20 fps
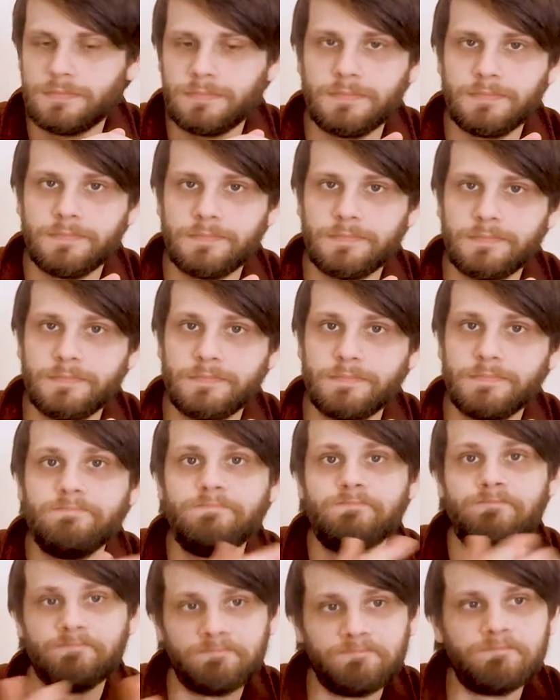
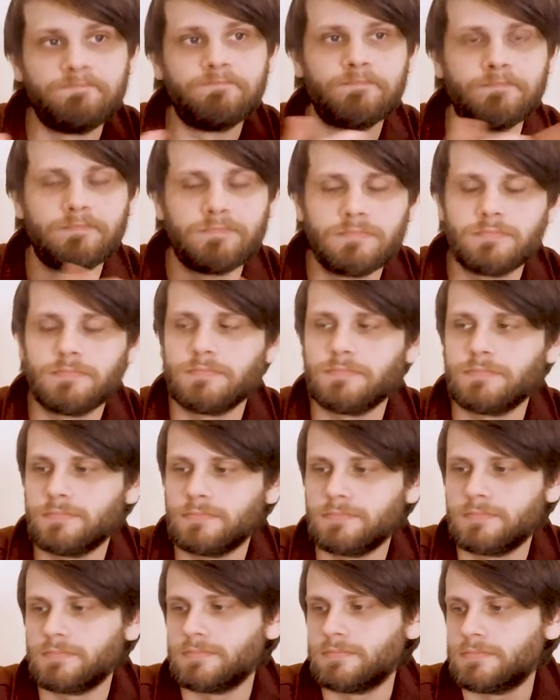
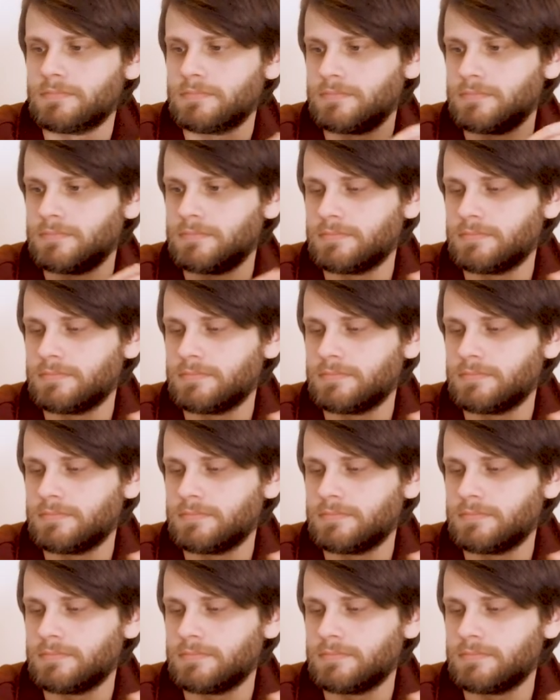(silent)